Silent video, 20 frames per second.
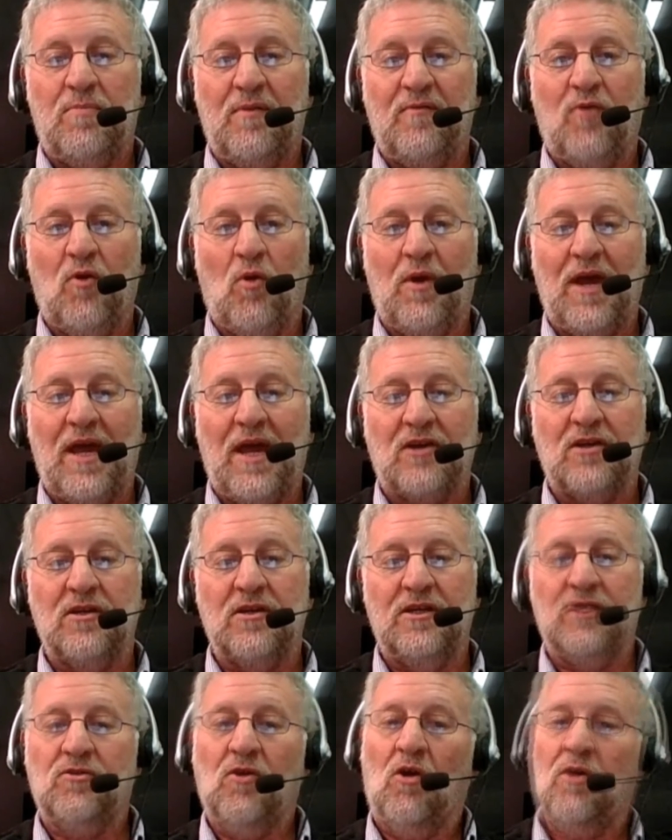Before we
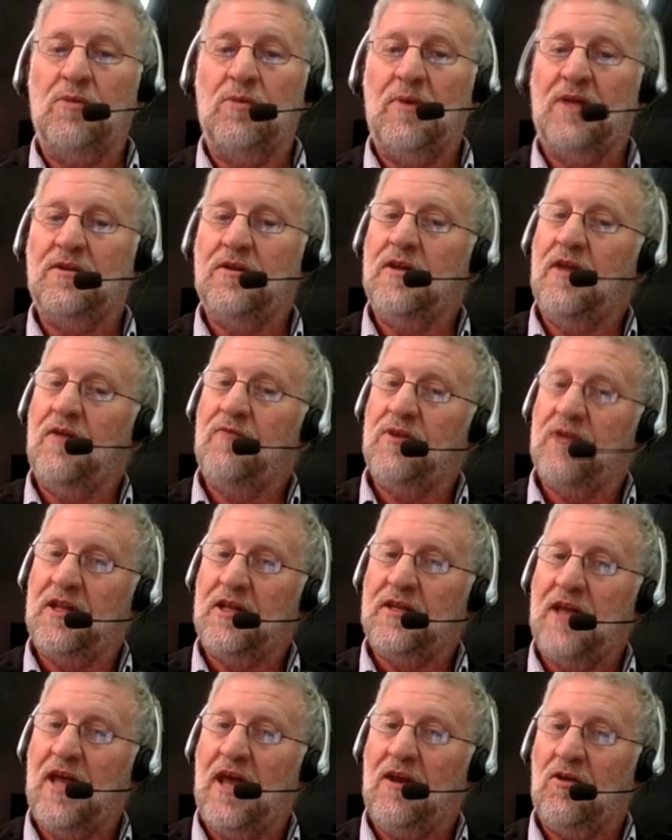actually documented
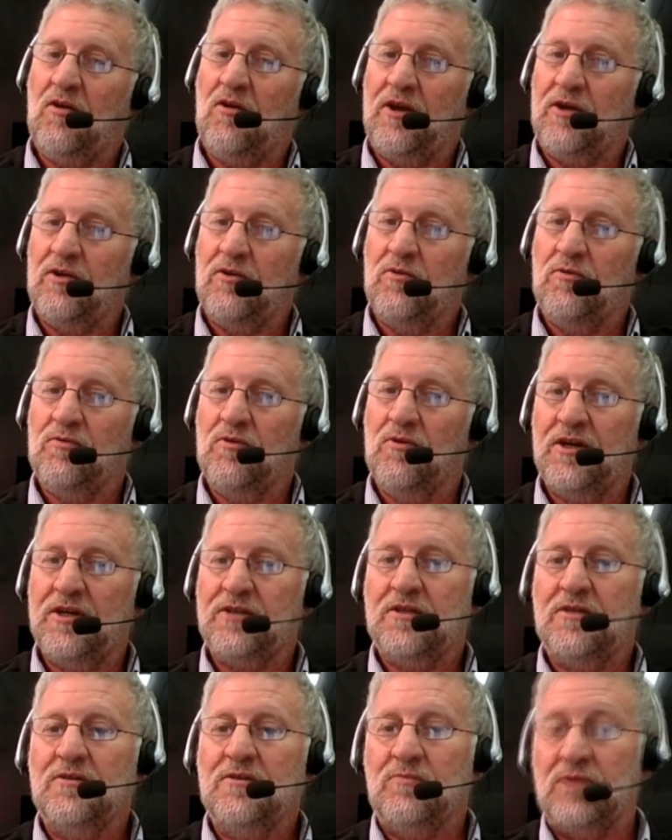everything down and got it all
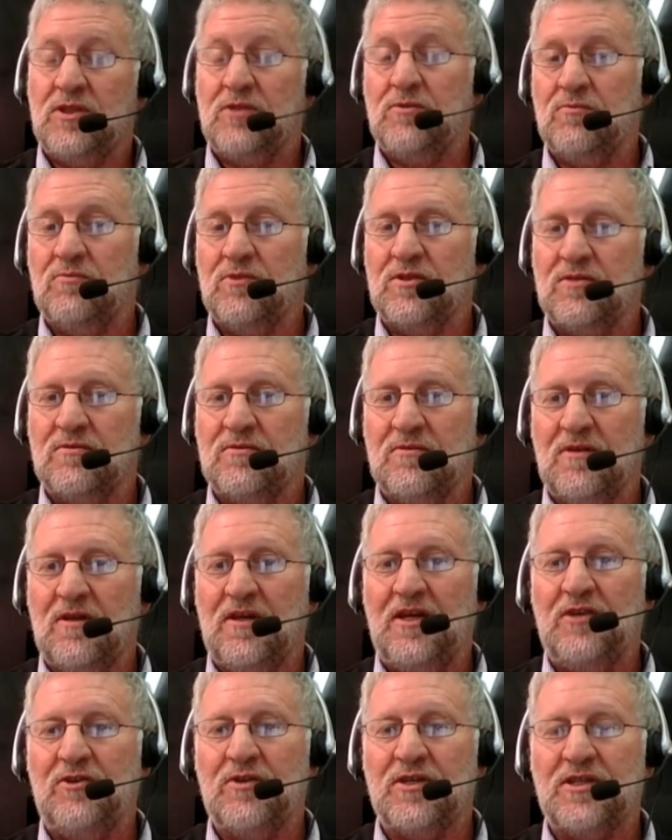right, which was
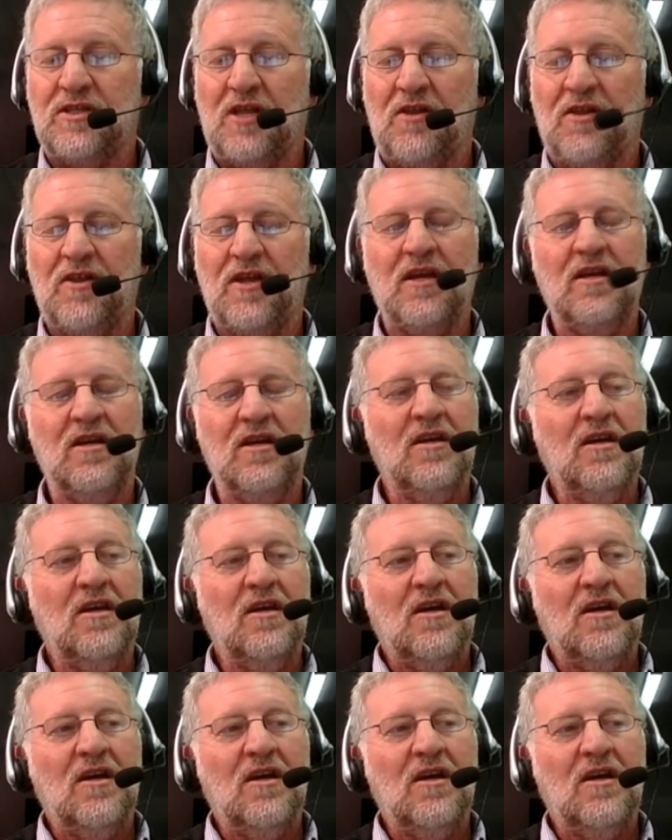an interesting thing.